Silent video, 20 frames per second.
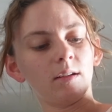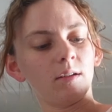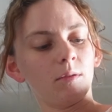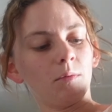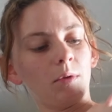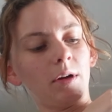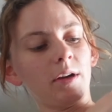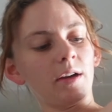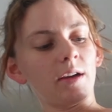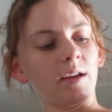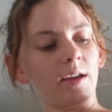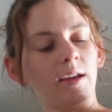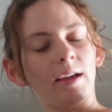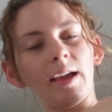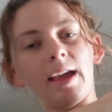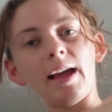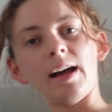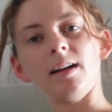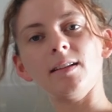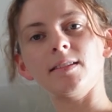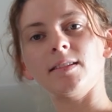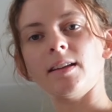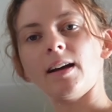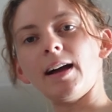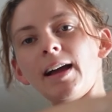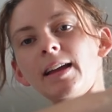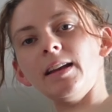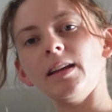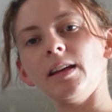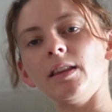work
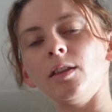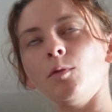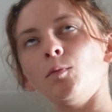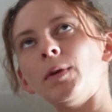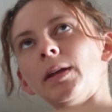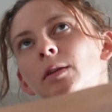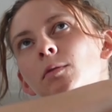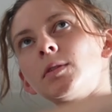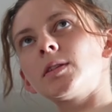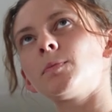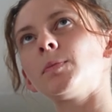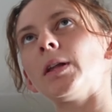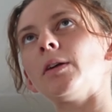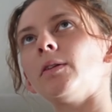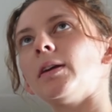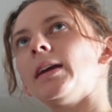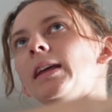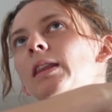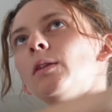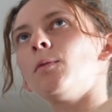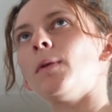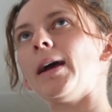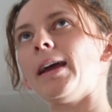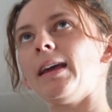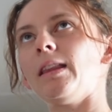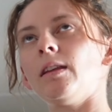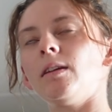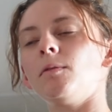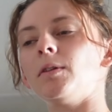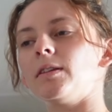outside and the wind was blowing in the
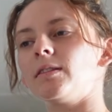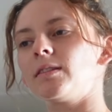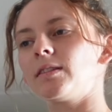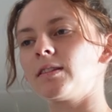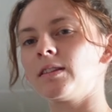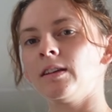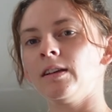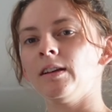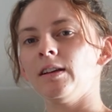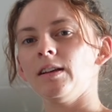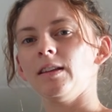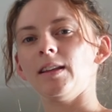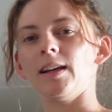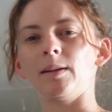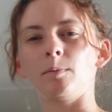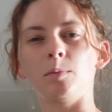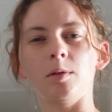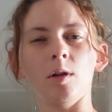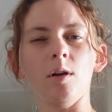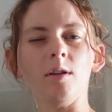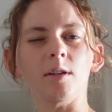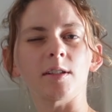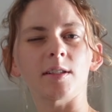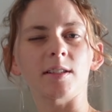way that was like blocked,